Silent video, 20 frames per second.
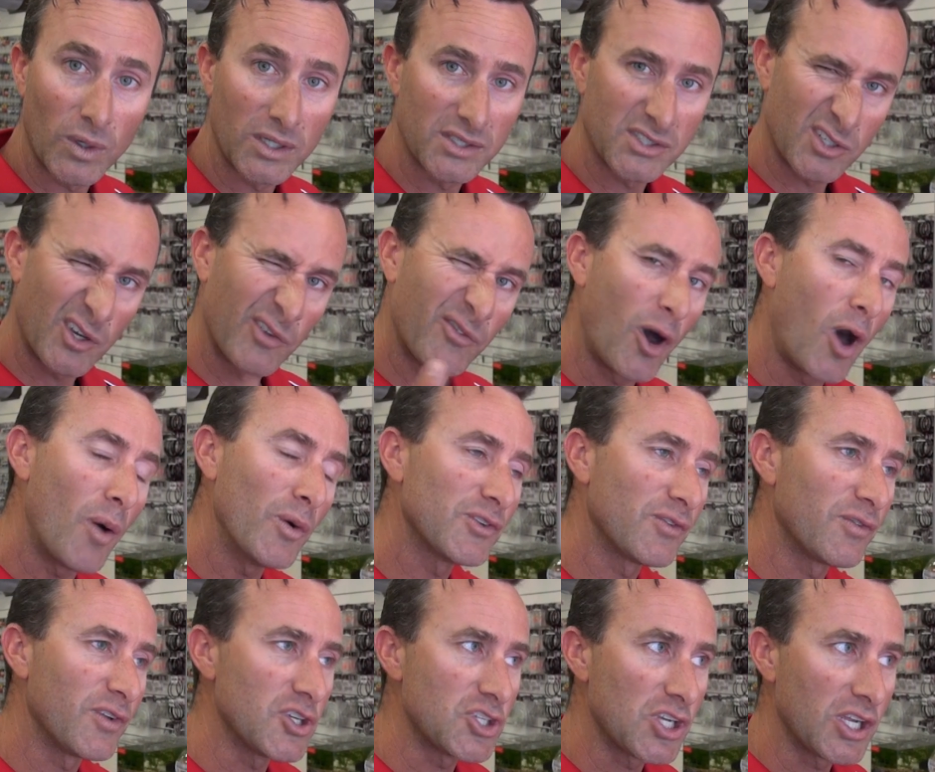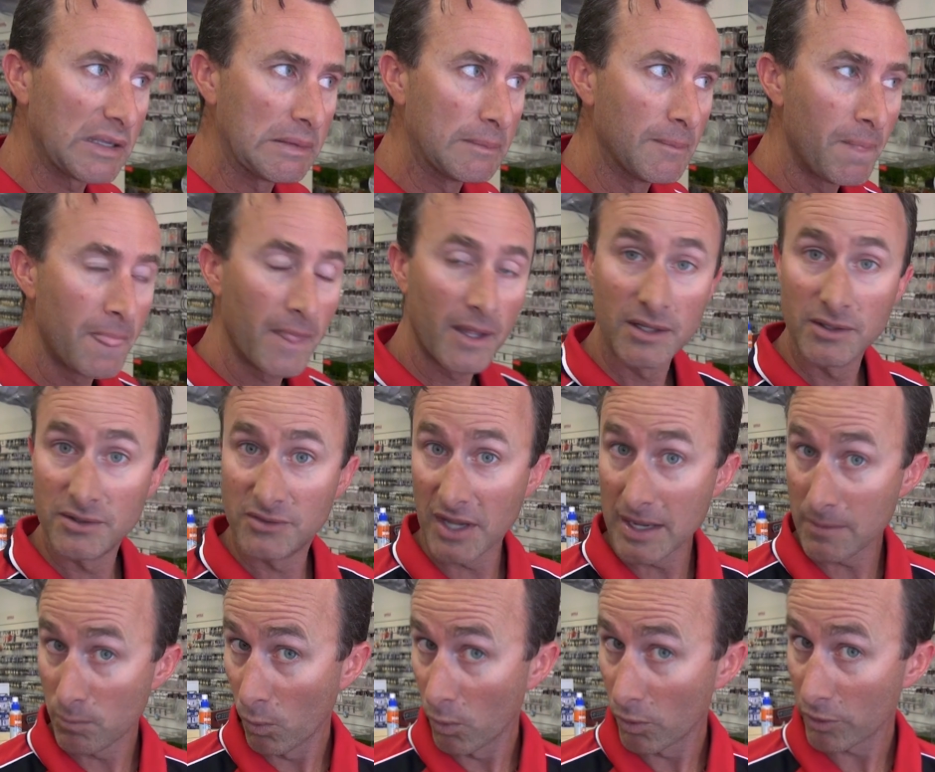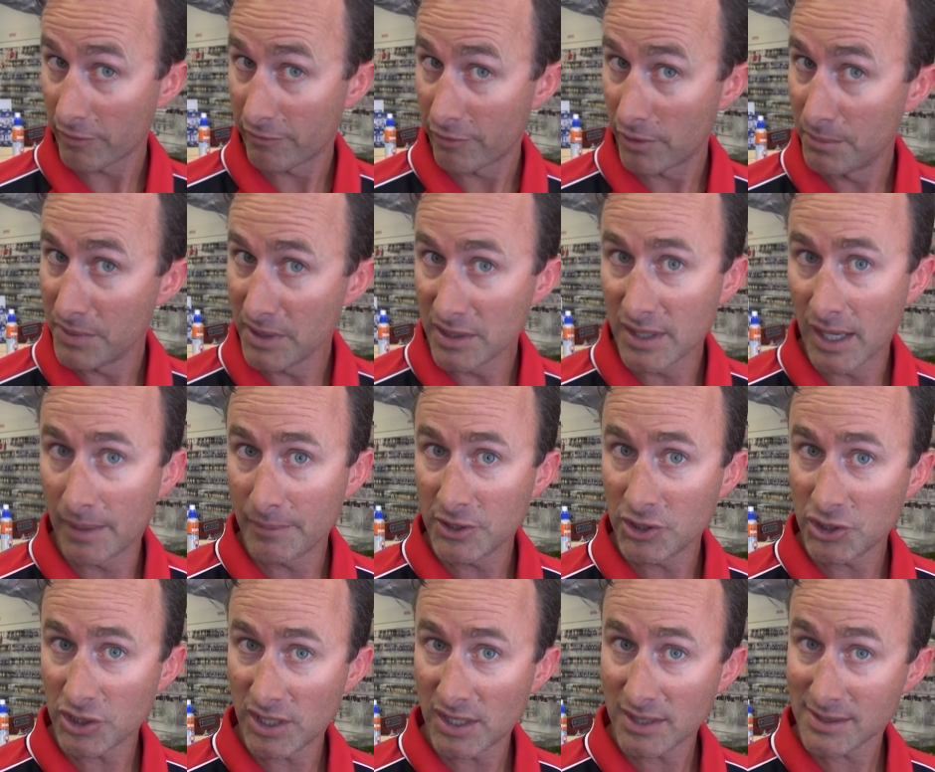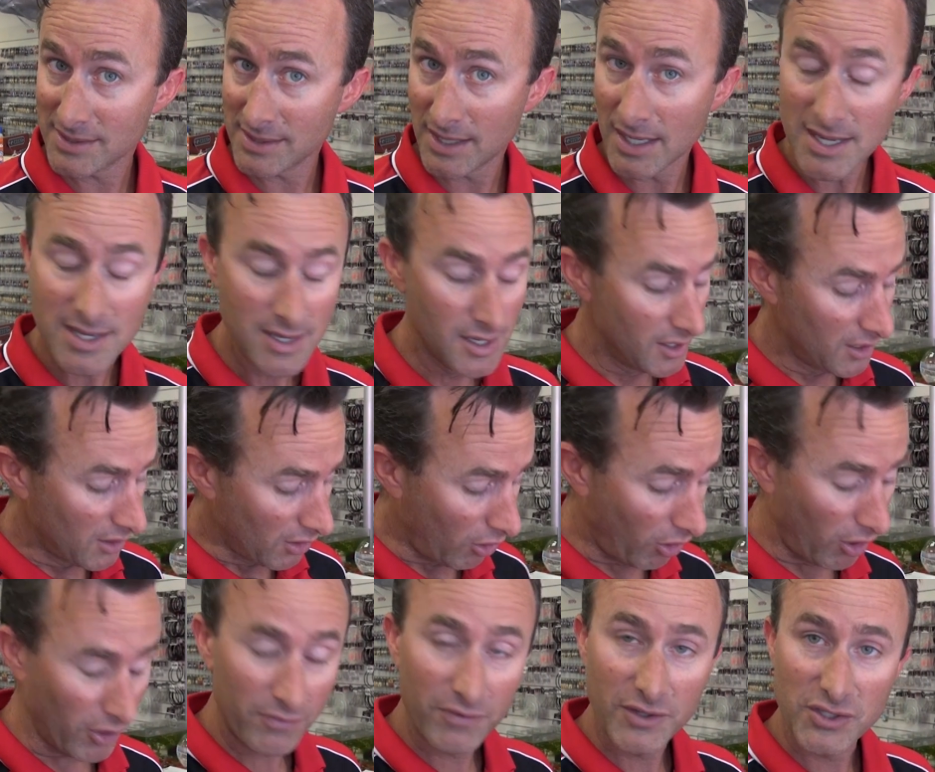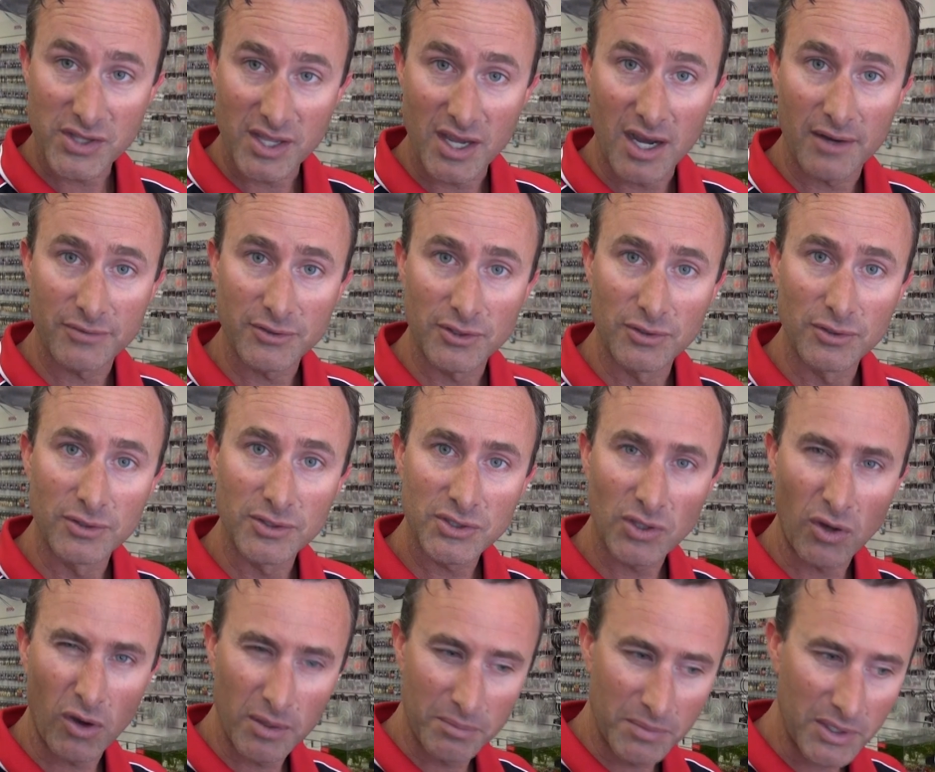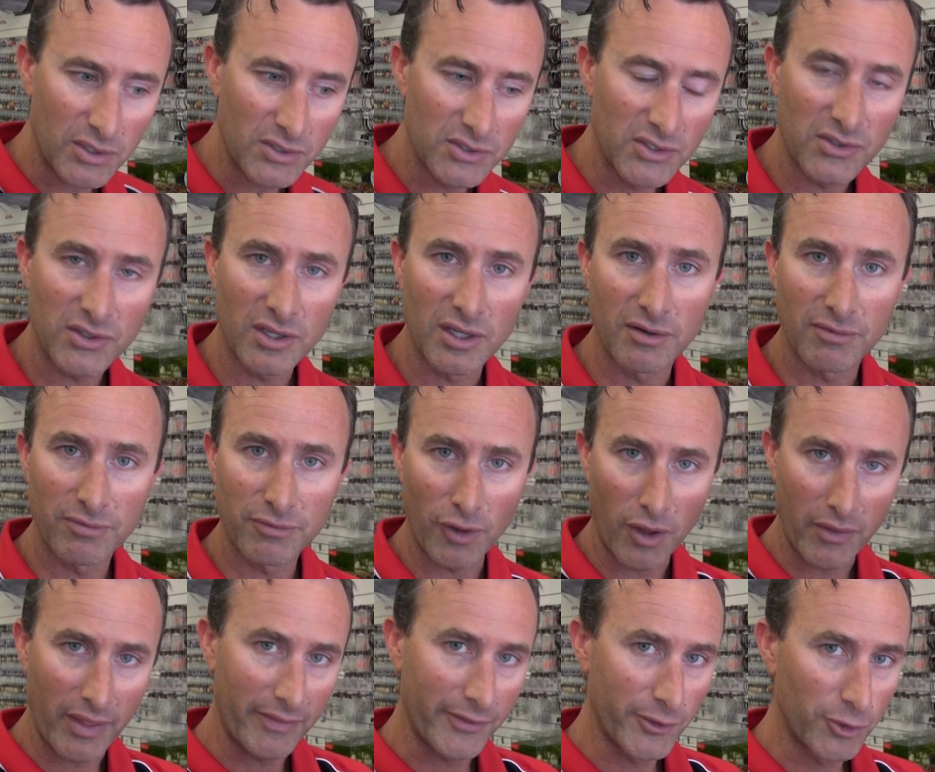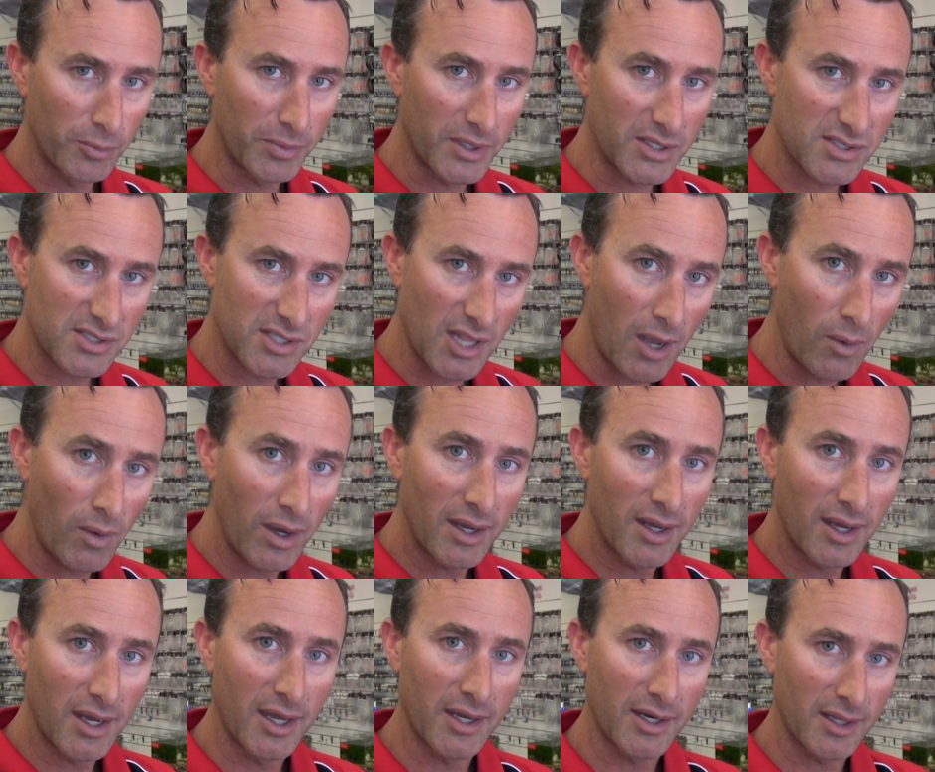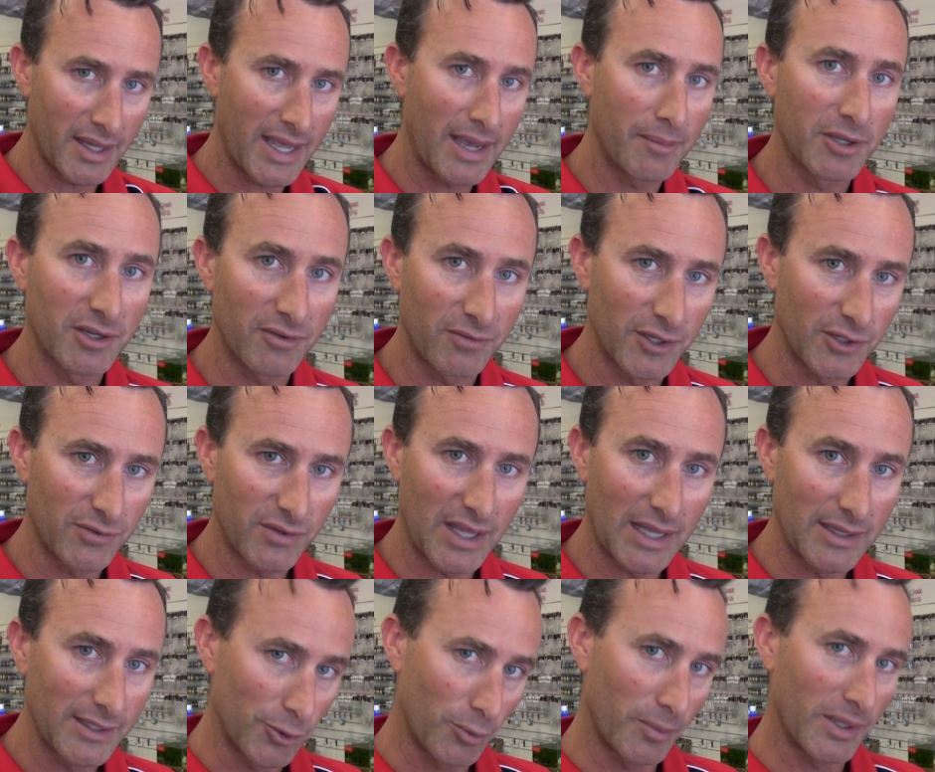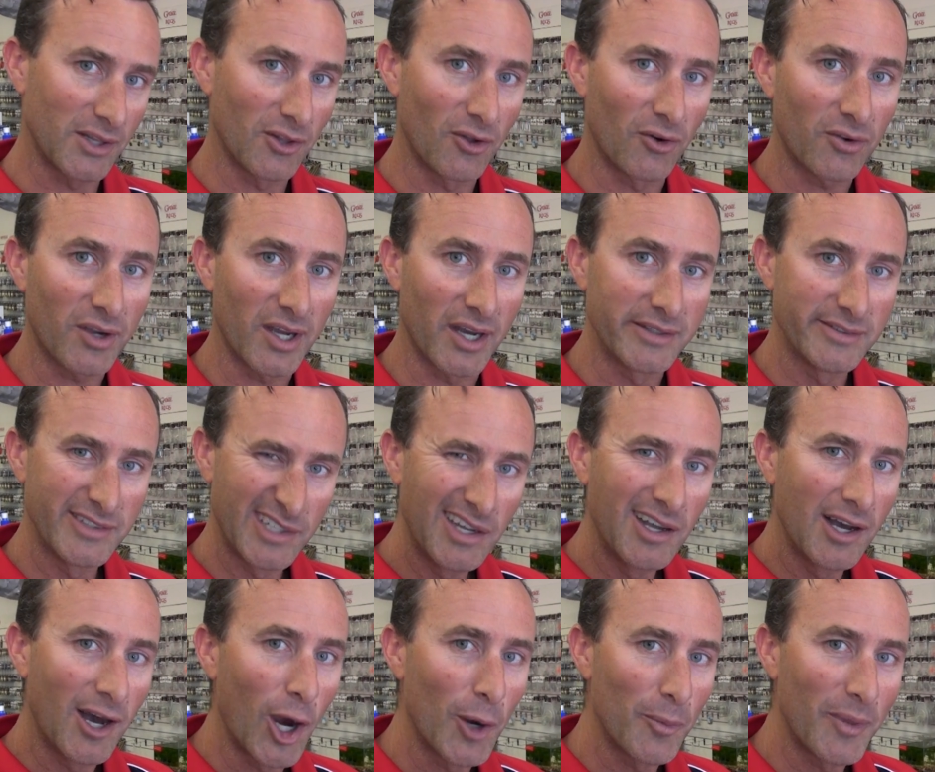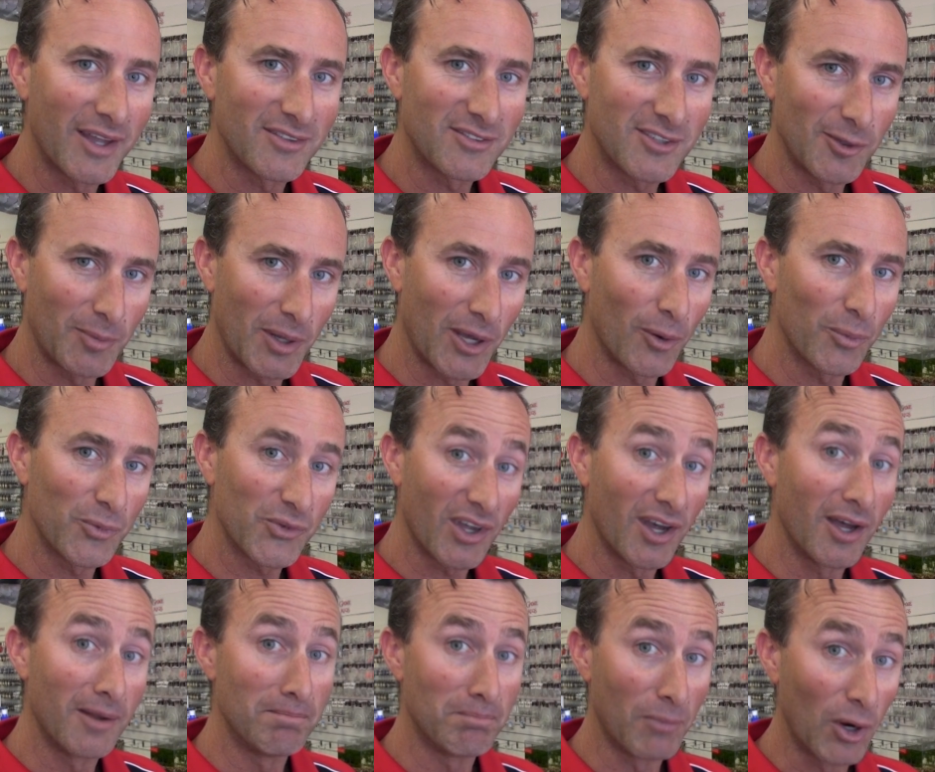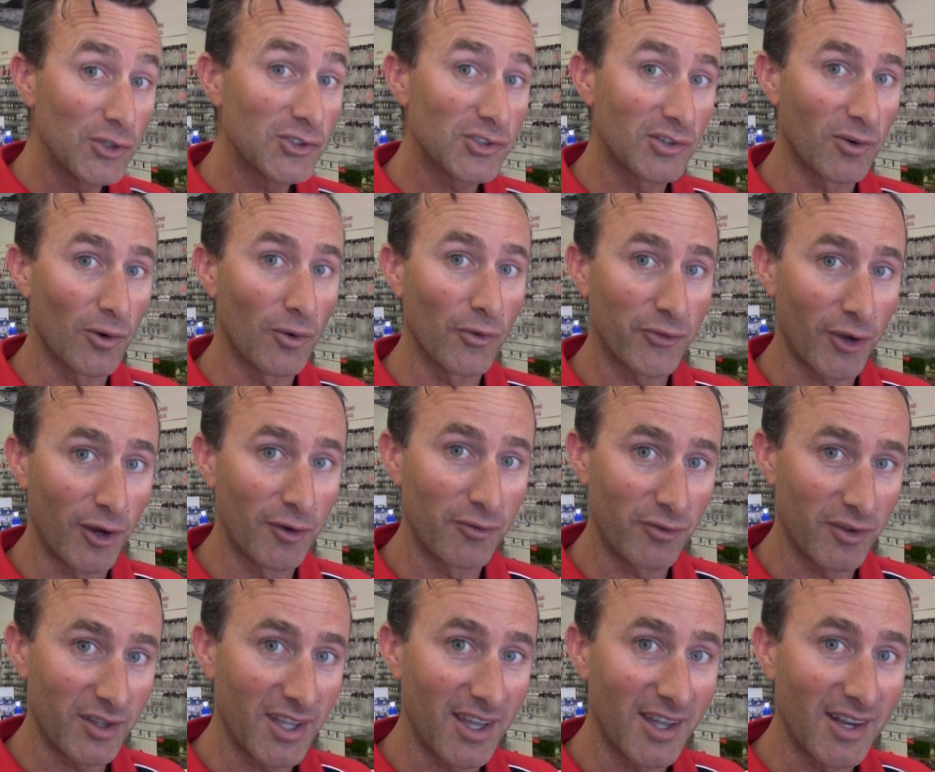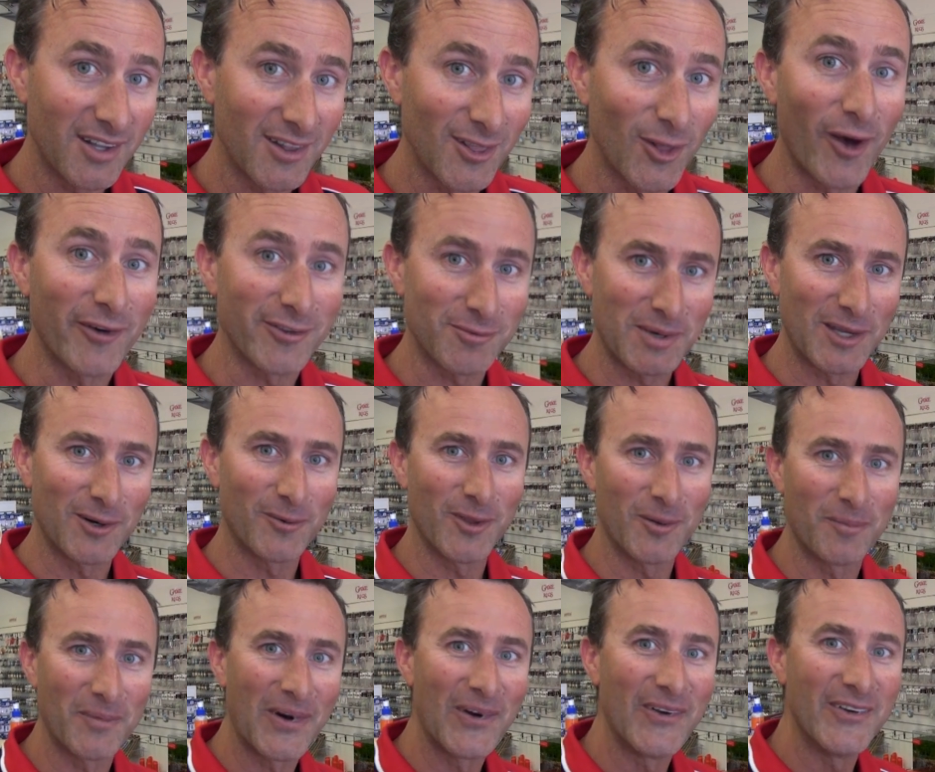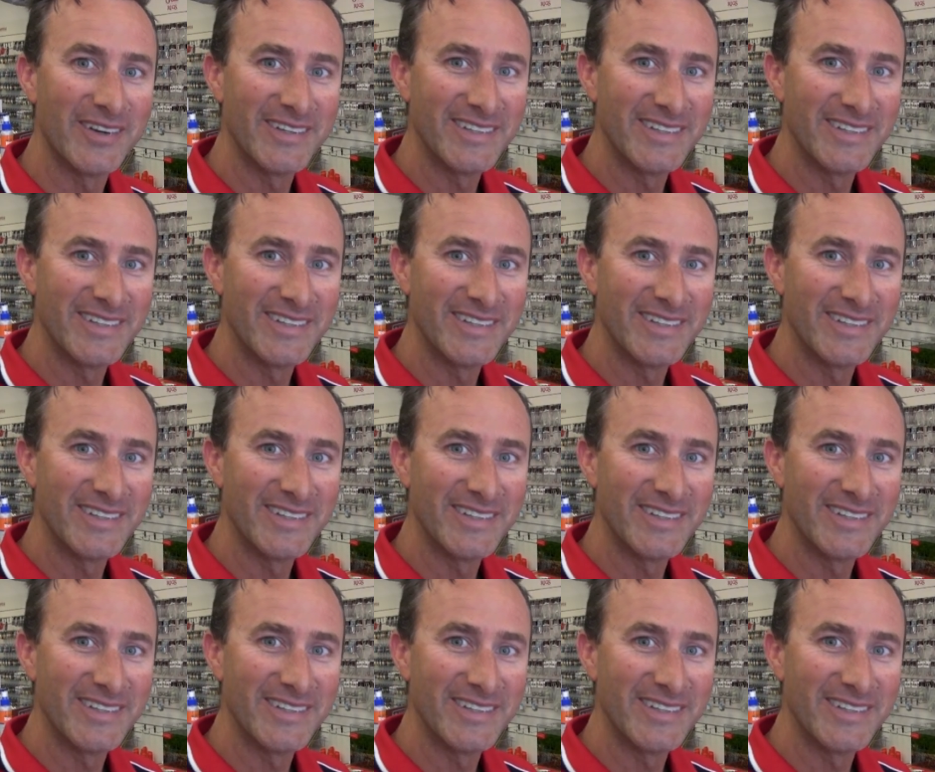one. So if I was fishing deep water for a big gummy shark, say, I'd fish the afternoon tide because it's going to flow that little bit slower and allow me to fish for that little bit longer. Hope that tip helps. And most of all, don't forget, life's better with a boat.